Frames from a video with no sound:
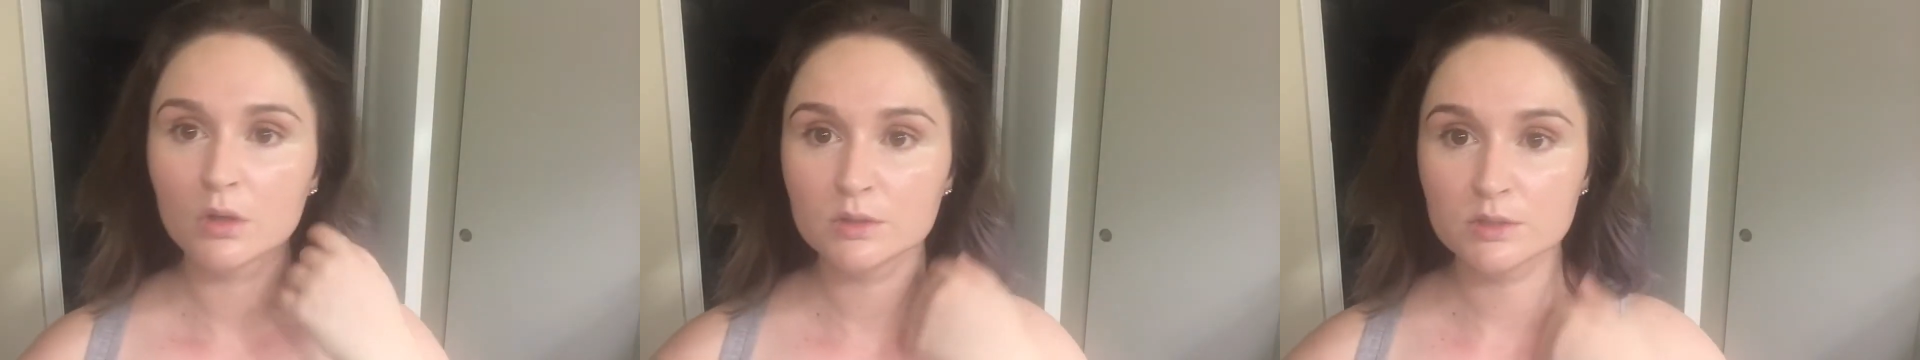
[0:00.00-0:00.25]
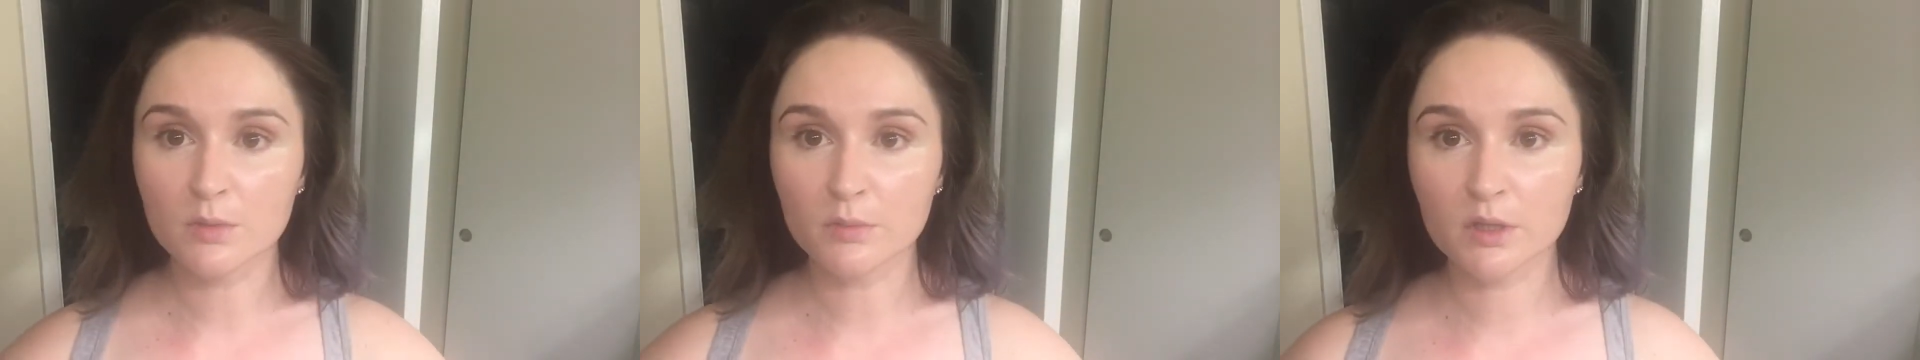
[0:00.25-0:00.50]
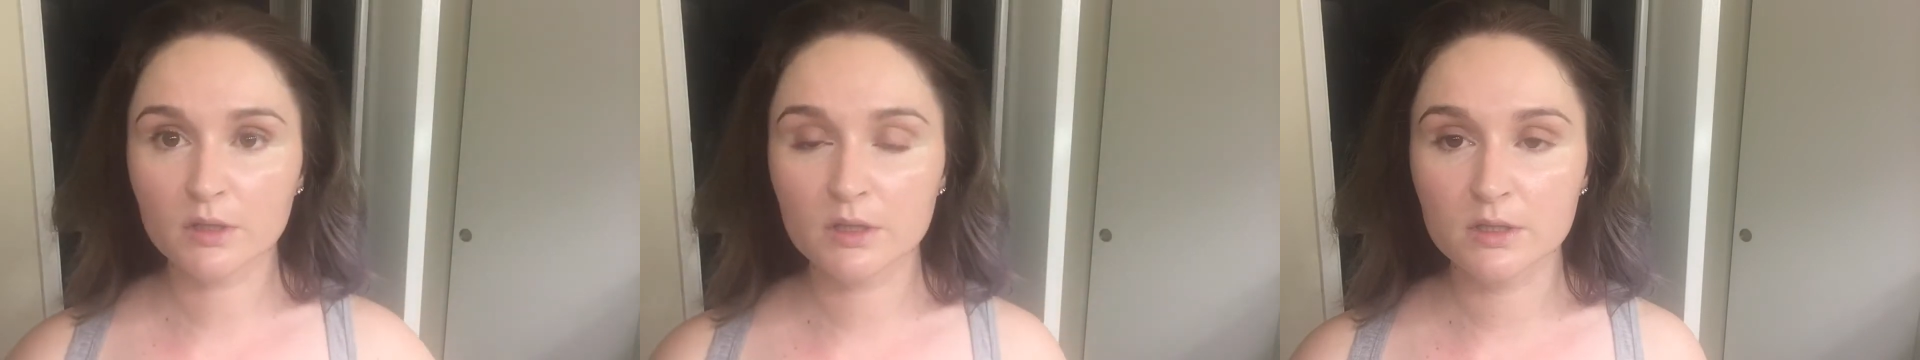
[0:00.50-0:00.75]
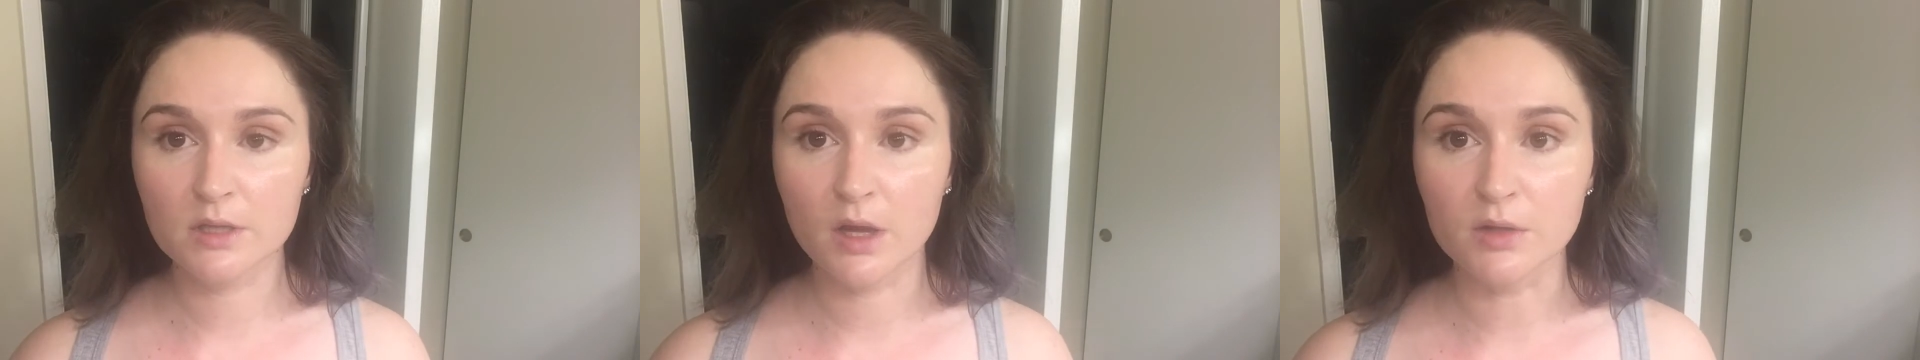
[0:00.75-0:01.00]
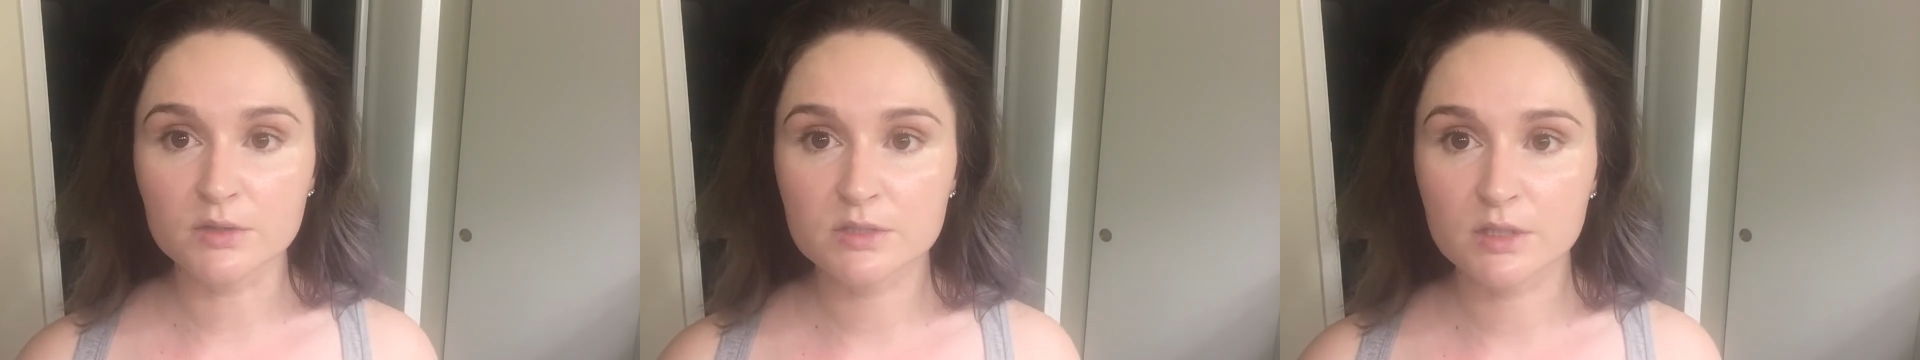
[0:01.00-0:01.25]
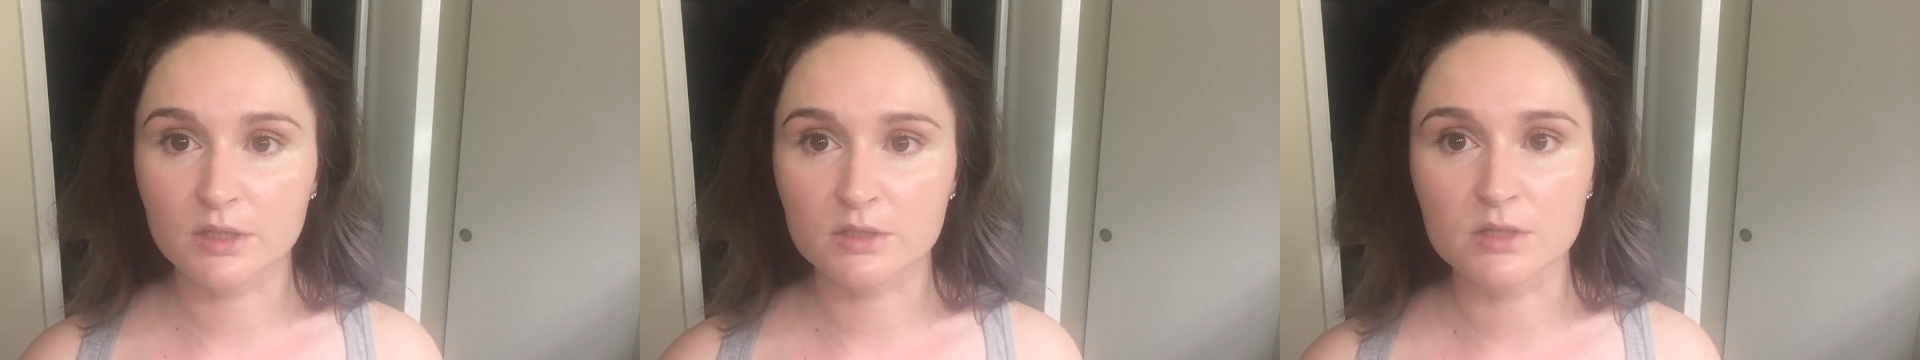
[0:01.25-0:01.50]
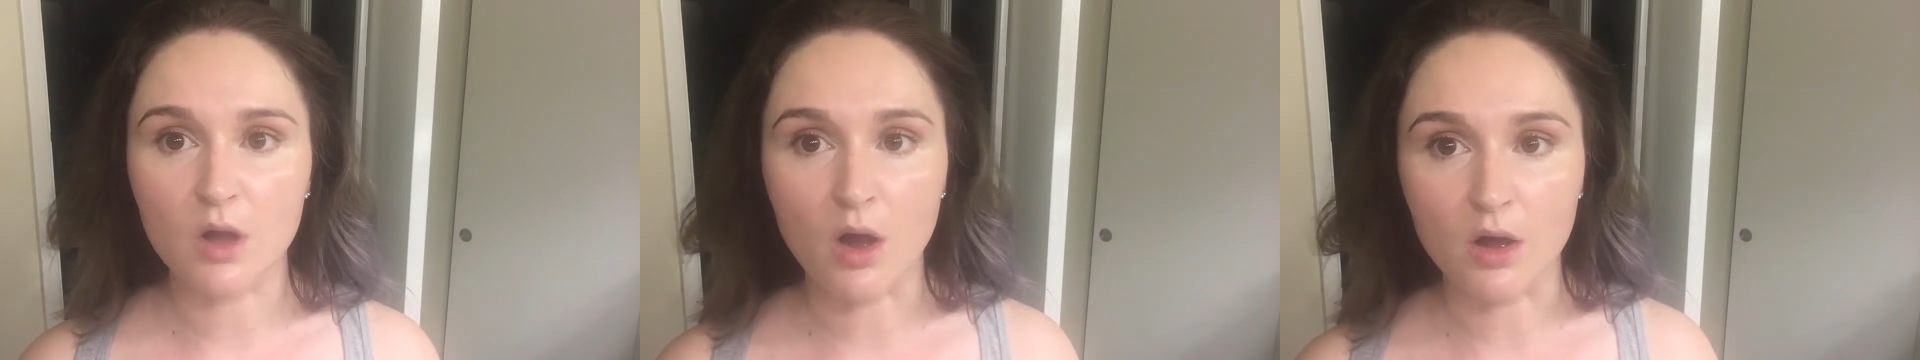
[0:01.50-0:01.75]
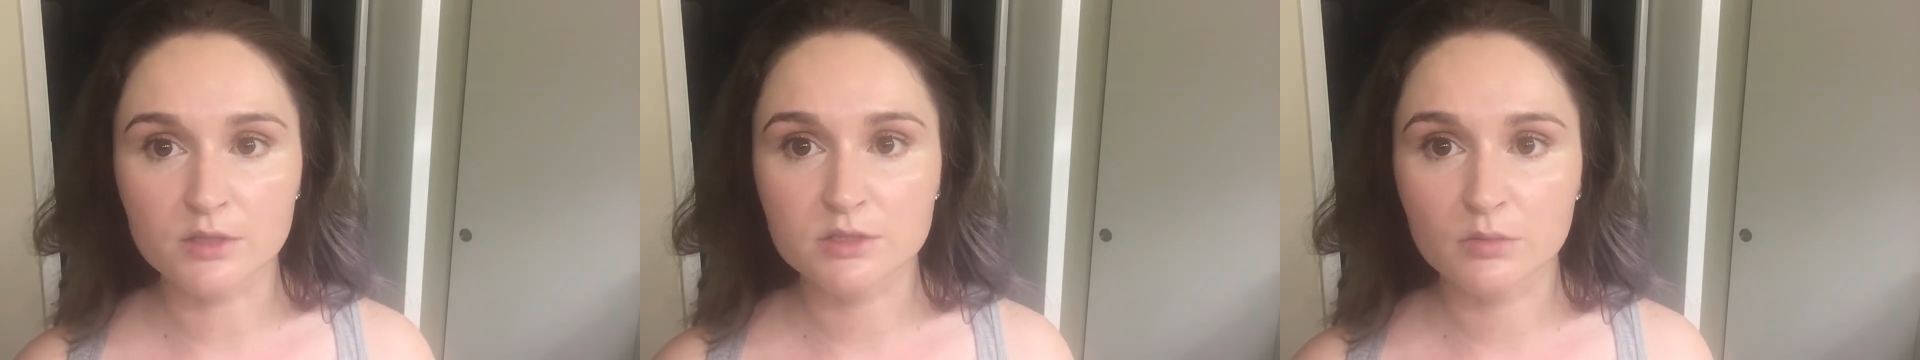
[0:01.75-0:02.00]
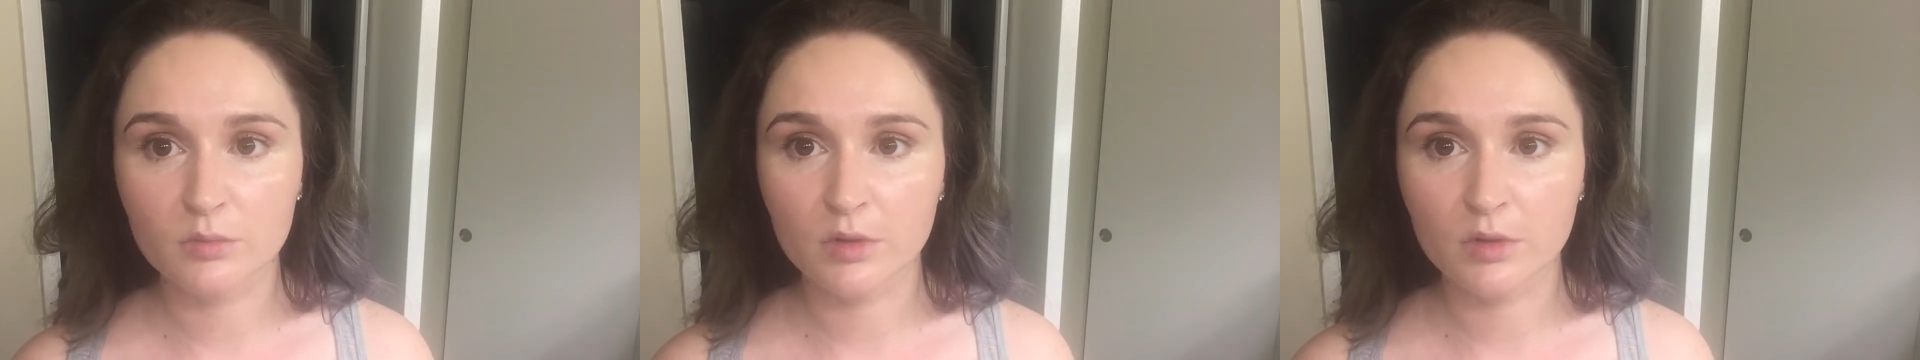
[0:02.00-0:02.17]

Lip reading: Something else that is awesome